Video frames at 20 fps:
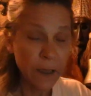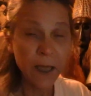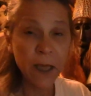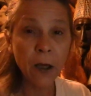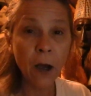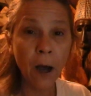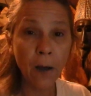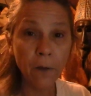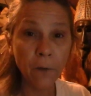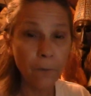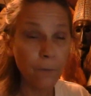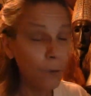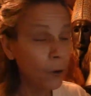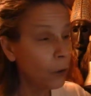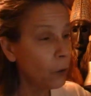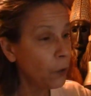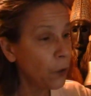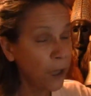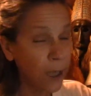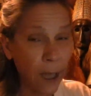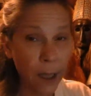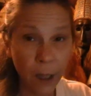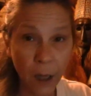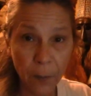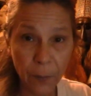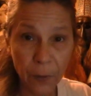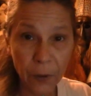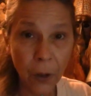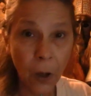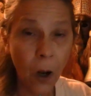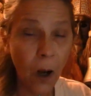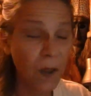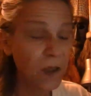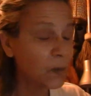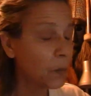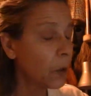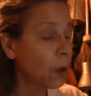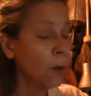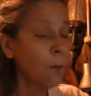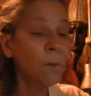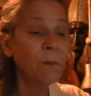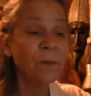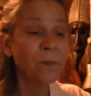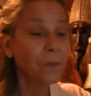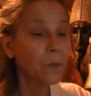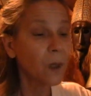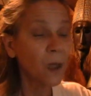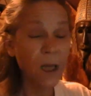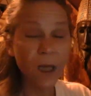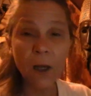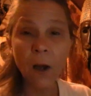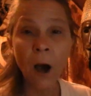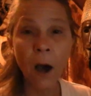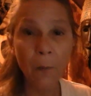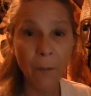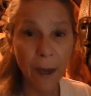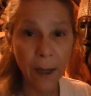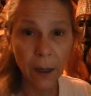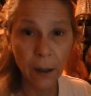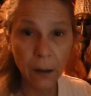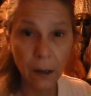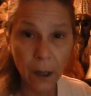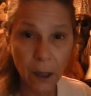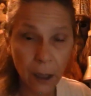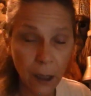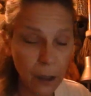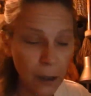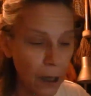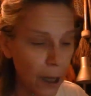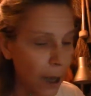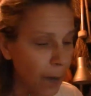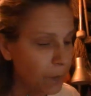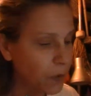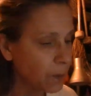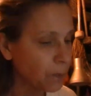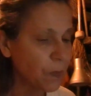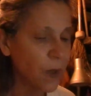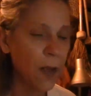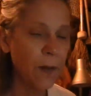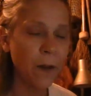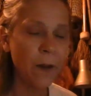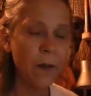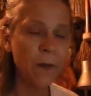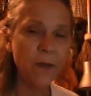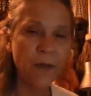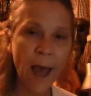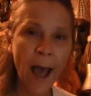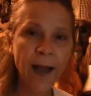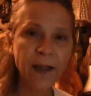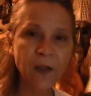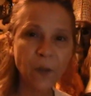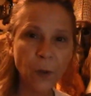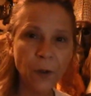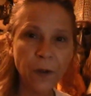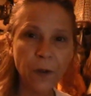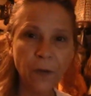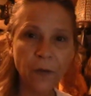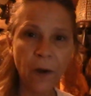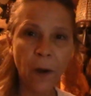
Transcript: he got the flu. He ended up in the hospital. He got medically kidnapped. And then that's when the